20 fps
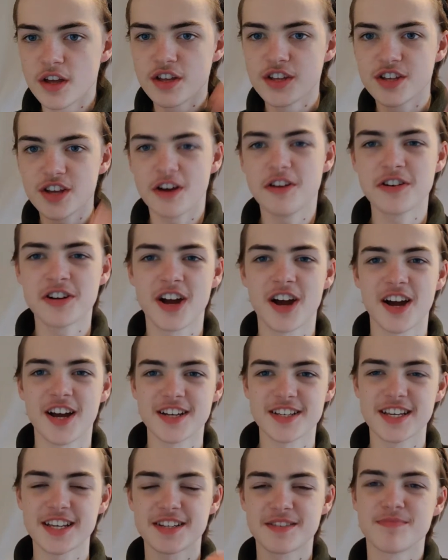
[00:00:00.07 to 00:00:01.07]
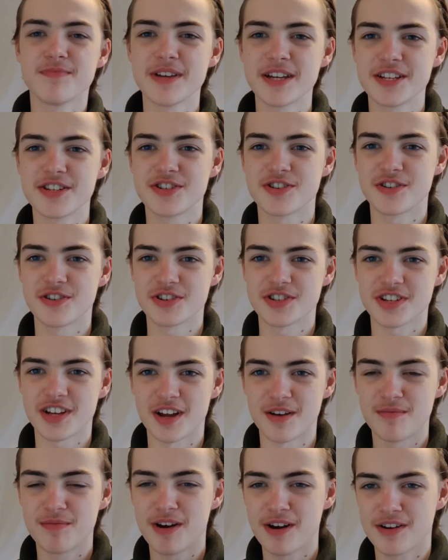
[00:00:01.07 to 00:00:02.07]
Yo guys, it's me Josh
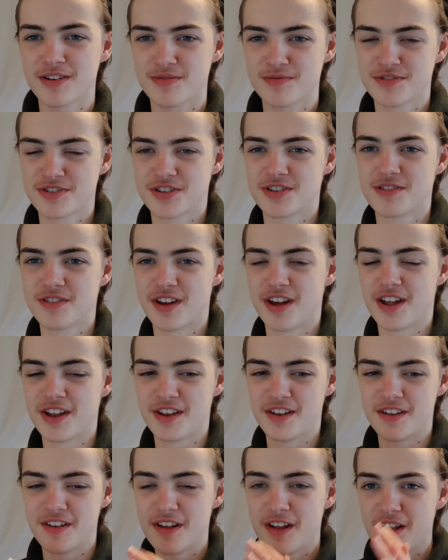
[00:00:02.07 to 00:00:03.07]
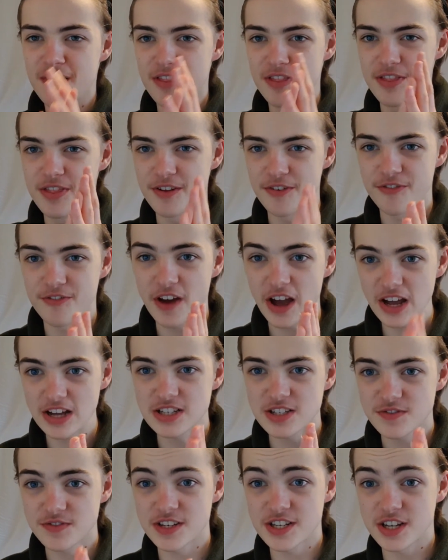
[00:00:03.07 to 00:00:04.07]
and welcome to an, the
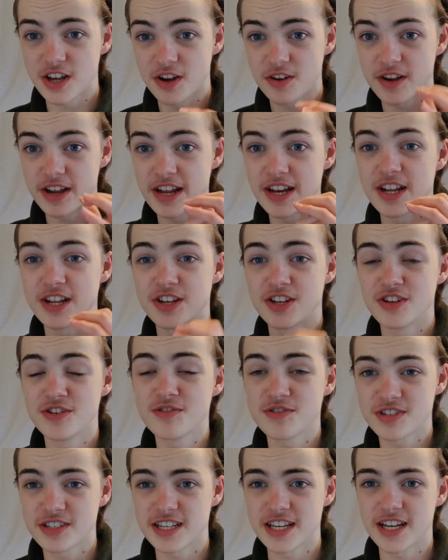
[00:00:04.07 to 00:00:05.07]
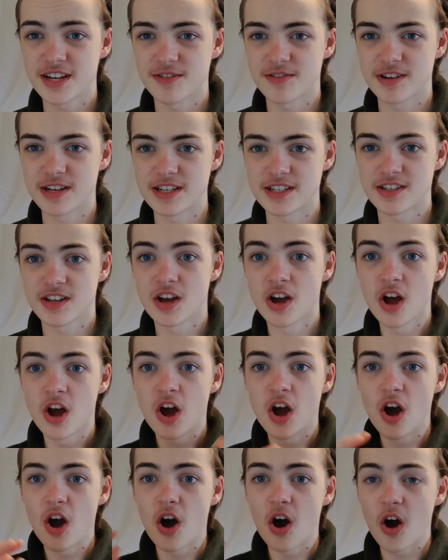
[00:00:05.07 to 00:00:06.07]
first video in a new series
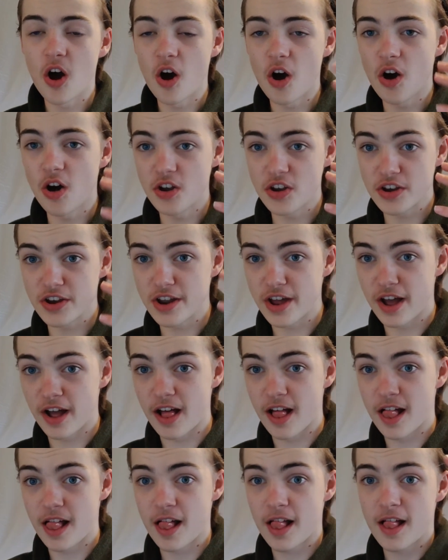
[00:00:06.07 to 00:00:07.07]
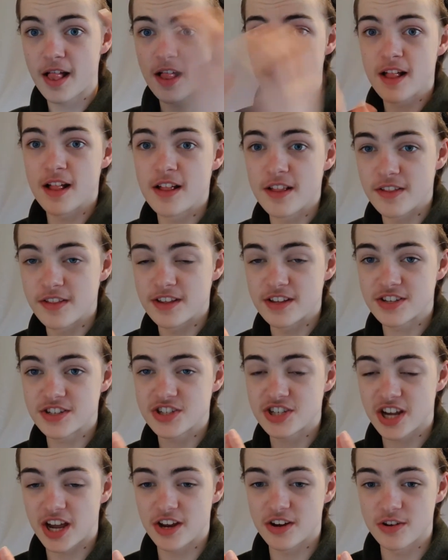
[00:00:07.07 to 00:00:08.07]
on this
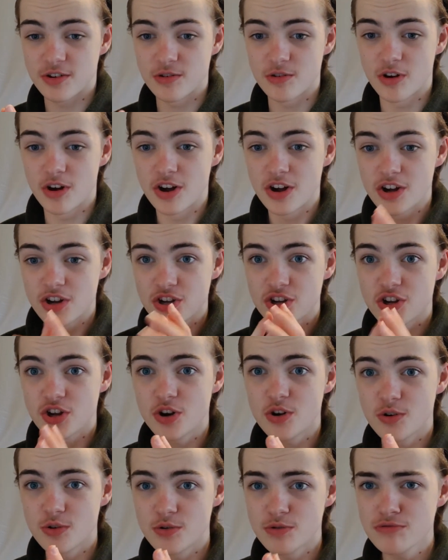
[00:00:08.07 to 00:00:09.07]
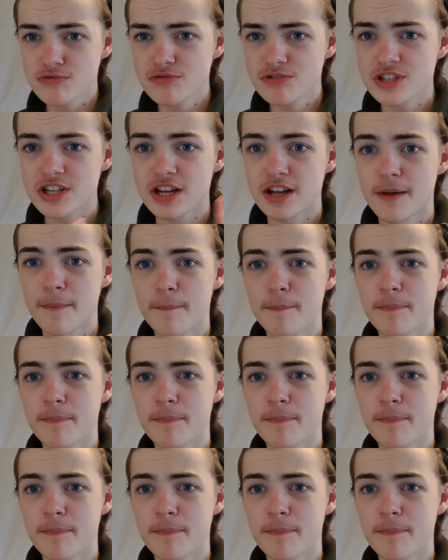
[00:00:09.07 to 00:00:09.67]
channel called